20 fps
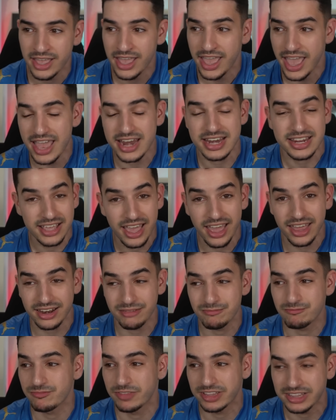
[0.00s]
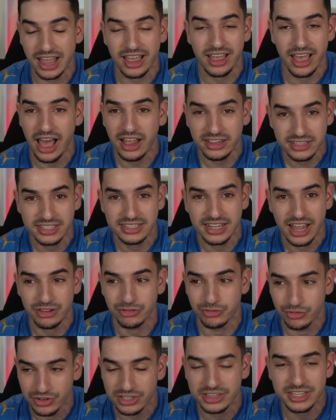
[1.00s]
And yet, Al Hilal
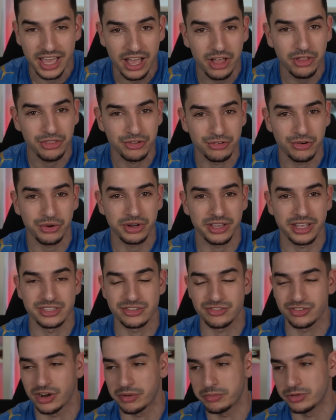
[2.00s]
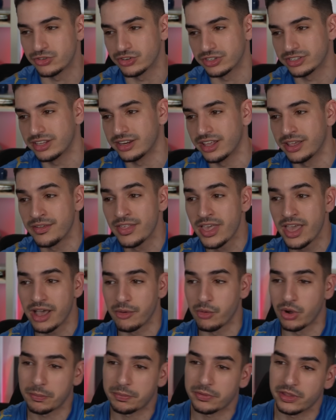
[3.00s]
really held their own against Real Madrid today.
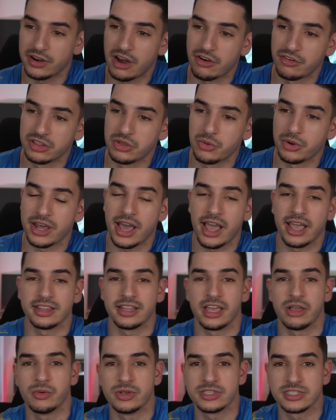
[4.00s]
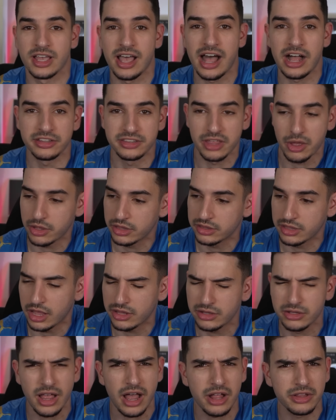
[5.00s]
One player I really want to highlight was Al
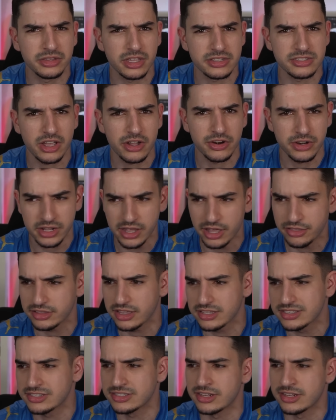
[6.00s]
Dasari, I think that's his